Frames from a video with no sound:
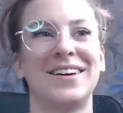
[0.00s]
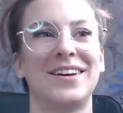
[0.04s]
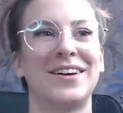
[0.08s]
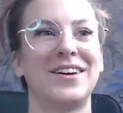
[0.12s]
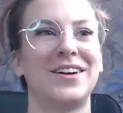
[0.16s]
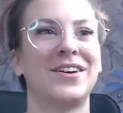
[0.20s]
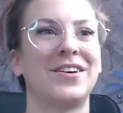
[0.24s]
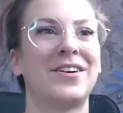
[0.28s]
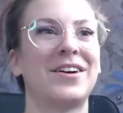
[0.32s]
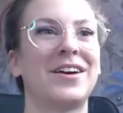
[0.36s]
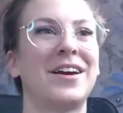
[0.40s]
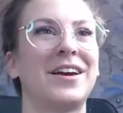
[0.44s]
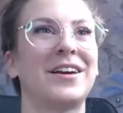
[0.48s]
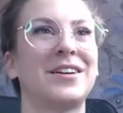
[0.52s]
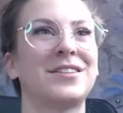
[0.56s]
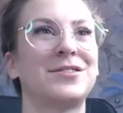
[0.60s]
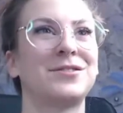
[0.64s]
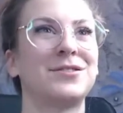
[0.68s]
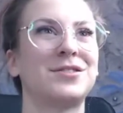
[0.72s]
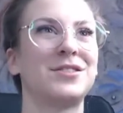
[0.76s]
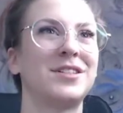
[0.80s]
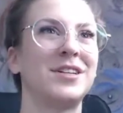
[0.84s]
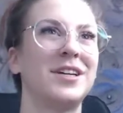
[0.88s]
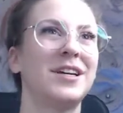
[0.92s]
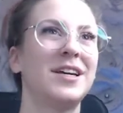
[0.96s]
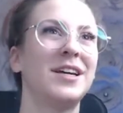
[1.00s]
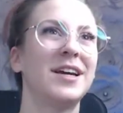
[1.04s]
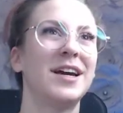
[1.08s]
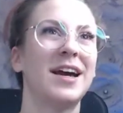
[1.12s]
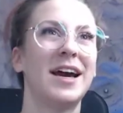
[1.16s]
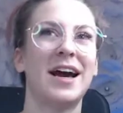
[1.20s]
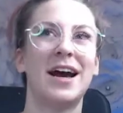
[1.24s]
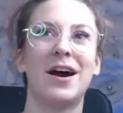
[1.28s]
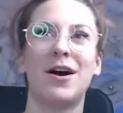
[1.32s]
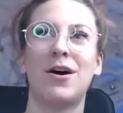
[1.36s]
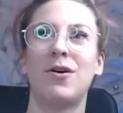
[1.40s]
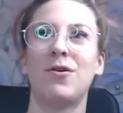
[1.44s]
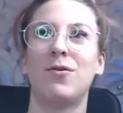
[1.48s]
Okay, so see
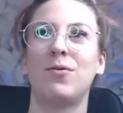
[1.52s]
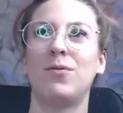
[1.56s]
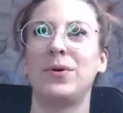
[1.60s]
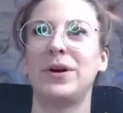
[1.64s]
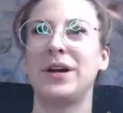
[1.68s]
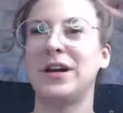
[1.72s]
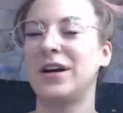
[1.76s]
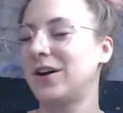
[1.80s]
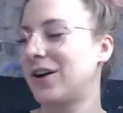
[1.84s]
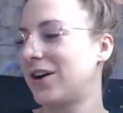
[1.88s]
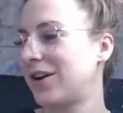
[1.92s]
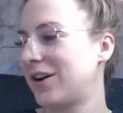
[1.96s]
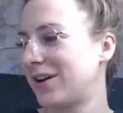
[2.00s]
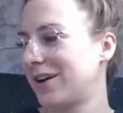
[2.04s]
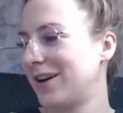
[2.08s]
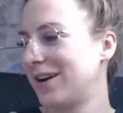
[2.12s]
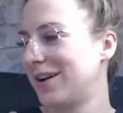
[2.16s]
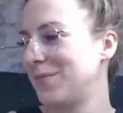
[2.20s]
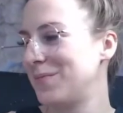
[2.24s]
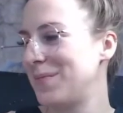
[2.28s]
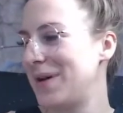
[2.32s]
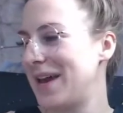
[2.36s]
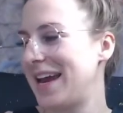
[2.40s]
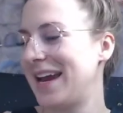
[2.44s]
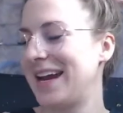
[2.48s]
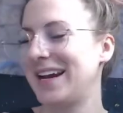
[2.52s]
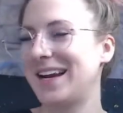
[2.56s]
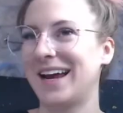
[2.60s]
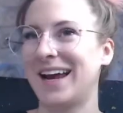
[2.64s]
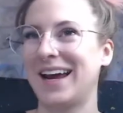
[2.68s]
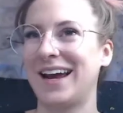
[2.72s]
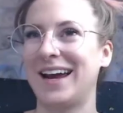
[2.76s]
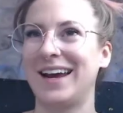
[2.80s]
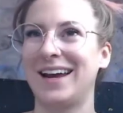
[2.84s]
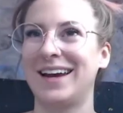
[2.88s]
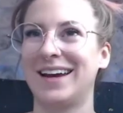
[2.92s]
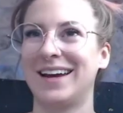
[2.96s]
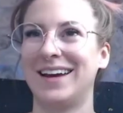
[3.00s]
how we are...
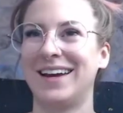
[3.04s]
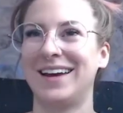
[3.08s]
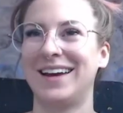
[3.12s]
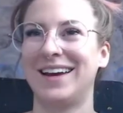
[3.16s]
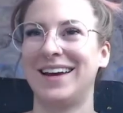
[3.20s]
Mayday!